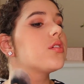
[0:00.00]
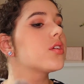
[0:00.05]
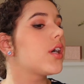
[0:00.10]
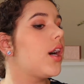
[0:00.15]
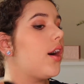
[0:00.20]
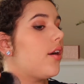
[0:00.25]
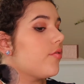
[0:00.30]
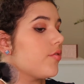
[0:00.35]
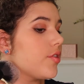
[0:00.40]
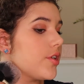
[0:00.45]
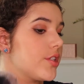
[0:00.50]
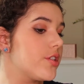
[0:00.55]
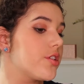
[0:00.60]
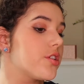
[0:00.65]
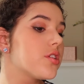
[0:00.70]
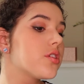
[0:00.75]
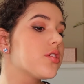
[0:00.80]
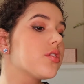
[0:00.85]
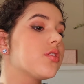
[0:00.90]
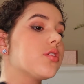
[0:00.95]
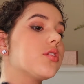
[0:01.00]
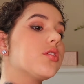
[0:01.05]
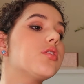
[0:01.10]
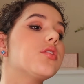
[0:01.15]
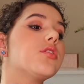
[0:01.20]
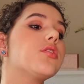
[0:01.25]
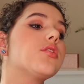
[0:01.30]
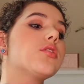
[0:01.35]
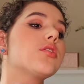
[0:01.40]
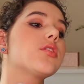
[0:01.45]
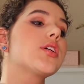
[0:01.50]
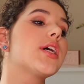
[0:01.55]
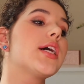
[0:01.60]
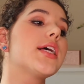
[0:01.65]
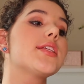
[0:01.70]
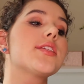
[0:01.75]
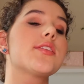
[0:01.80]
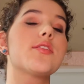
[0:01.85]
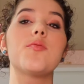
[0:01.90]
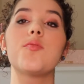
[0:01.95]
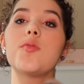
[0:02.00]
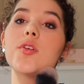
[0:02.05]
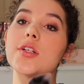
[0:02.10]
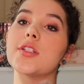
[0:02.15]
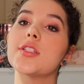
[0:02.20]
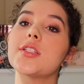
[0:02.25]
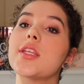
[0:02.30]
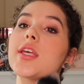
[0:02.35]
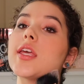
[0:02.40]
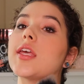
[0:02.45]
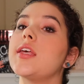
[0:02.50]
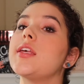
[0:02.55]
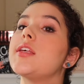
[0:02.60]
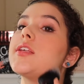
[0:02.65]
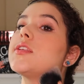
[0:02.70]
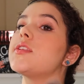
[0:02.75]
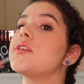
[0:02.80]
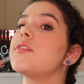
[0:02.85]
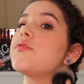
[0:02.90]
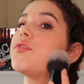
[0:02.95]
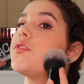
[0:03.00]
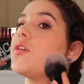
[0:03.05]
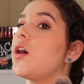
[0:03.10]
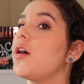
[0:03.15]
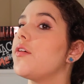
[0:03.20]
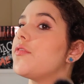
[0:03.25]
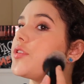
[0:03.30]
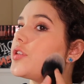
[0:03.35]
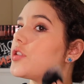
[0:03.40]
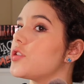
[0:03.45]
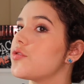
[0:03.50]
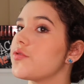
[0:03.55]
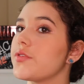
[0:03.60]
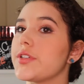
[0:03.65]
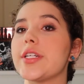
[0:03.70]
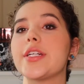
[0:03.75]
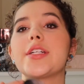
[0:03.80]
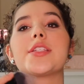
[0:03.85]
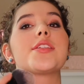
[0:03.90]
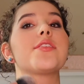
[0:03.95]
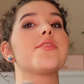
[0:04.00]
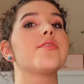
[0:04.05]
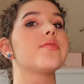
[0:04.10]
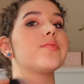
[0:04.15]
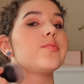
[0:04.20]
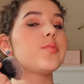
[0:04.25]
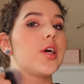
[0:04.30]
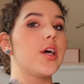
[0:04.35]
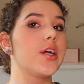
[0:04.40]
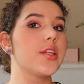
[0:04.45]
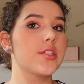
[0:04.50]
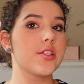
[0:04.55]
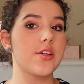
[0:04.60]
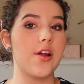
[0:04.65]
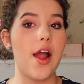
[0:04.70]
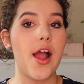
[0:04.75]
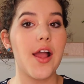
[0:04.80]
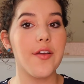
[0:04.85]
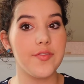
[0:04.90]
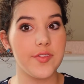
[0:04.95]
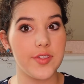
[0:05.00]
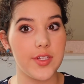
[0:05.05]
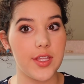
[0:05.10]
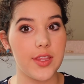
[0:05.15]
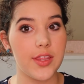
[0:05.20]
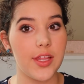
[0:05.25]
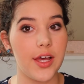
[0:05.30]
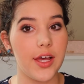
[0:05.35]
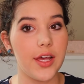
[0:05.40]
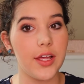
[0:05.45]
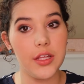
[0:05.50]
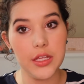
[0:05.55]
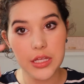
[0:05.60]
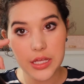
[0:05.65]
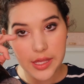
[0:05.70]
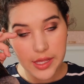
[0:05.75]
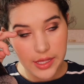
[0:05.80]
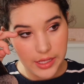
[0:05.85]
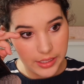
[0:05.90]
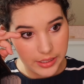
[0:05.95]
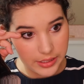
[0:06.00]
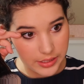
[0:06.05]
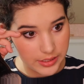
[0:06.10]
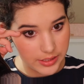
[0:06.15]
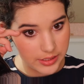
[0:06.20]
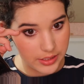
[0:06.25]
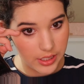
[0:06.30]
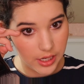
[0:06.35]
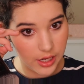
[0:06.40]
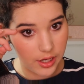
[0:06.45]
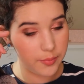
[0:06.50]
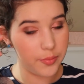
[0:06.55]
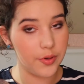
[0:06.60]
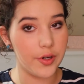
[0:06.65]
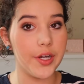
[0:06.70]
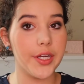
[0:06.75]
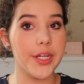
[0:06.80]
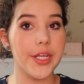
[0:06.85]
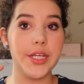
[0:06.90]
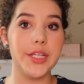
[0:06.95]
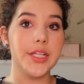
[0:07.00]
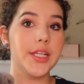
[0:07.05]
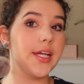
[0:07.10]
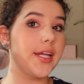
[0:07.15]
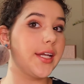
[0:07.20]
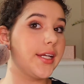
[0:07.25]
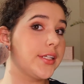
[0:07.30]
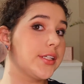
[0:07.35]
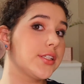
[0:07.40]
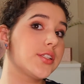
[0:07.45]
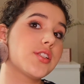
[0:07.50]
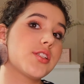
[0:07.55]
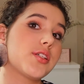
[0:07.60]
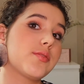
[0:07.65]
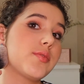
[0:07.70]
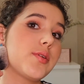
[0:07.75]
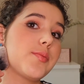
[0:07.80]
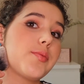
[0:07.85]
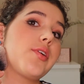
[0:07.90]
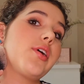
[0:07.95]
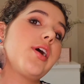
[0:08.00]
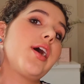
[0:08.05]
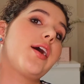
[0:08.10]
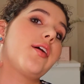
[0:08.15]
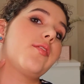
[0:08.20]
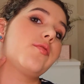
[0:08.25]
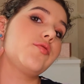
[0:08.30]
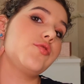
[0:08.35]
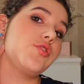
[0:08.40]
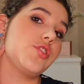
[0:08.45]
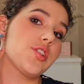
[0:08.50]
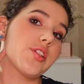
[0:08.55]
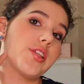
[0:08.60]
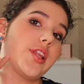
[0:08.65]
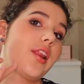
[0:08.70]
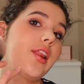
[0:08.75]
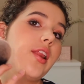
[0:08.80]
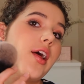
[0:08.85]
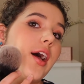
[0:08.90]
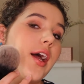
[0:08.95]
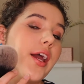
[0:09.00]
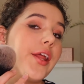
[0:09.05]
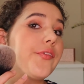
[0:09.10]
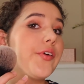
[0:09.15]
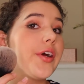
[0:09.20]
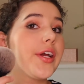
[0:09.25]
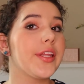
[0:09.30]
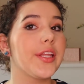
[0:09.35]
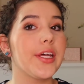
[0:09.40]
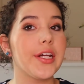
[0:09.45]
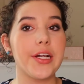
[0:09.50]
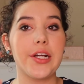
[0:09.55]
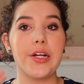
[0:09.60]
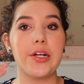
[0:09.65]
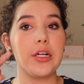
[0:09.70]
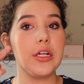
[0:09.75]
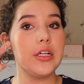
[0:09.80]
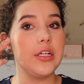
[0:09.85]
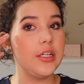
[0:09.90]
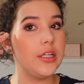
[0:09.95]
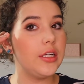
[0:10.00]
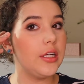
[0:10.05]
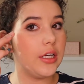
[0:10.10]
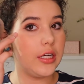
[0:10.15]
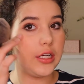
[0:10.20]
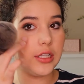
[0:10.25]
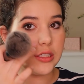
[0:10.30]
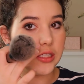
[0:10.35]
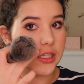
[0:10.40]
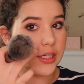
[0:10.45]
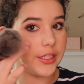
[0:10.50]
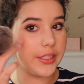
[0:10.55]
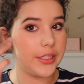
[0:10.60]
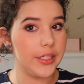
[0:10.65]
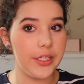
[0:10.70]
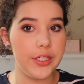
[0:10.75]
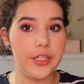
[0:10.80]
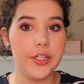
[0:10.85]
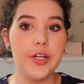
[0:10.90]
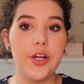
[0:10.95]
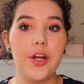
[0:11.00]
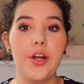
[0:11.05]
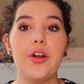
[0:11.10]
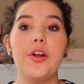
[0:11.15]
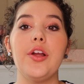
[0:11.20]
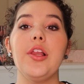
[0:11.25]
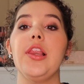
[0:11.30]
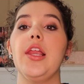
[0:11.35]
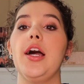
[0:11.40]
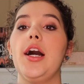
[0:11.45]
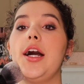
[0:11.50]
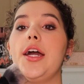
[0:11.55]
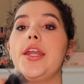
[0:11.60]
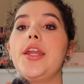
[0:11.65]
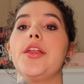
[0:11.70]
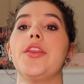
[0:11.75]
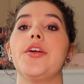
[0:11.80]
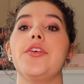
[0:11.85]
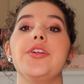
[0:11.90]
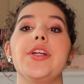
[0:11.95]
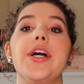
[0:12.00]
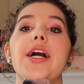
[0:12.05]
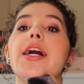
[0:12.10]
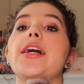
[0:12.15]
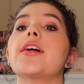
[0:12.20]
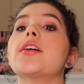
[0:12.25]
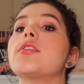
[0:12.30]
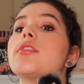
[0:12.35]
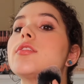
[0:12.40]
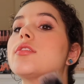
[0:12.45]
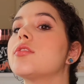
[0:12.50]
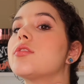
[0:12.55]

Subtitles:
coverage, because the worst thing is if you have streaks of bronzer. I've seen that. It is not pretty. Like, some people have just a line right there, line here, a line on their neck